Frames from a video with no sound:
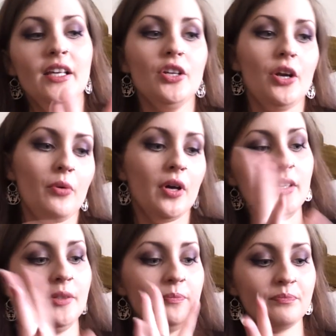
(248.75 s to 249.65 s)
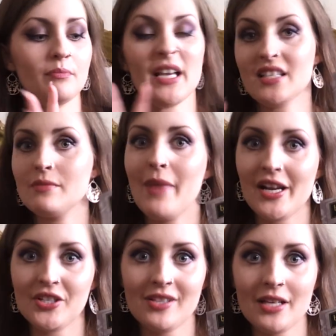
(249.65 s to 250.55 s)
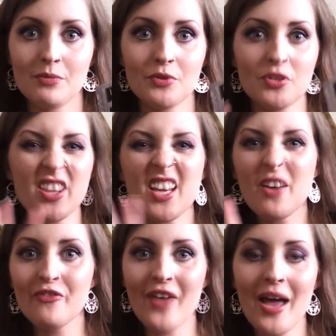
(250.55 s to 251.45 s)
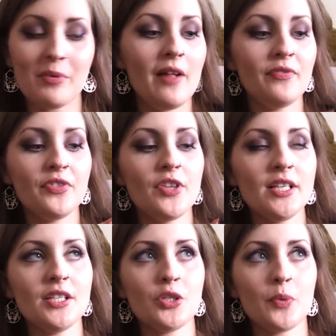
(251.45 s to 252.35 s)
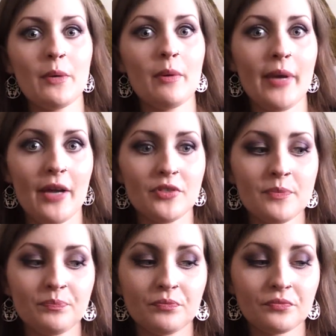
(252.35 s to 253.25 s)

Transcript: you know, mix and match sets, which I think are fab. This is £21.